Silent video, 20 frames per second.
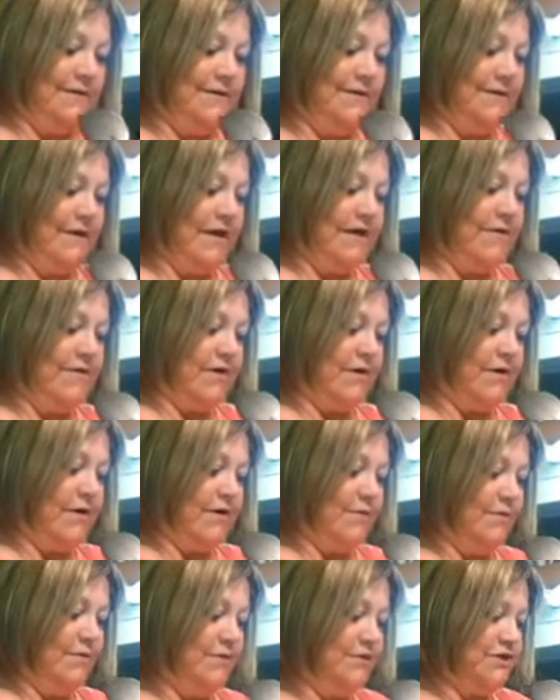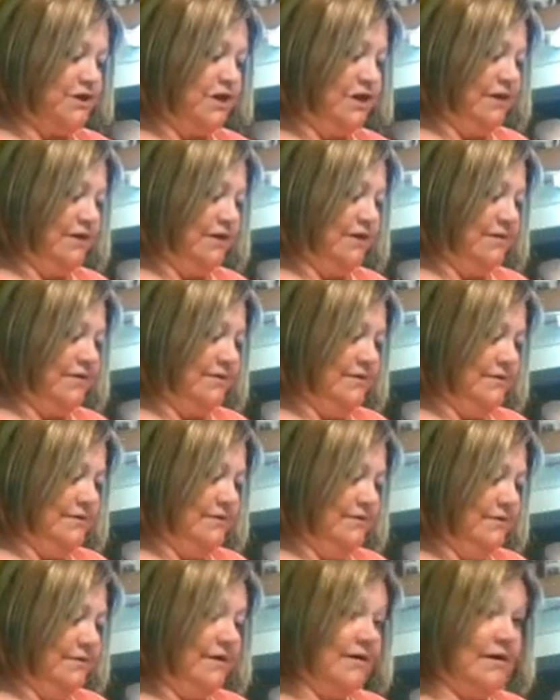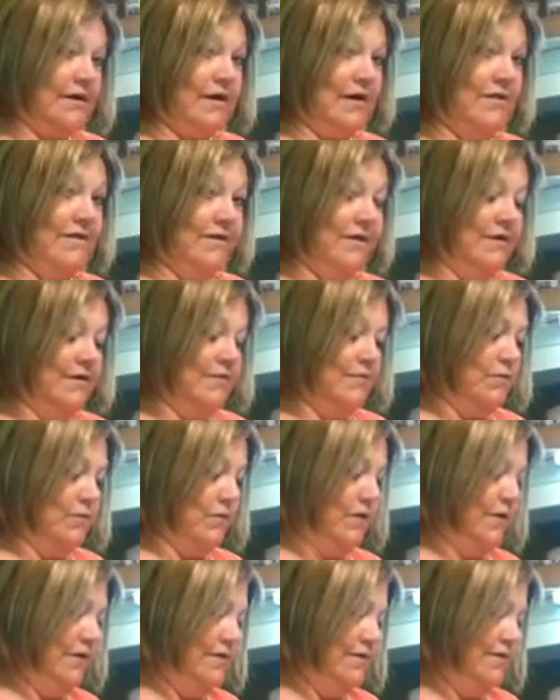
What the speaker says: I have a caramel chocolate coffee in the morning.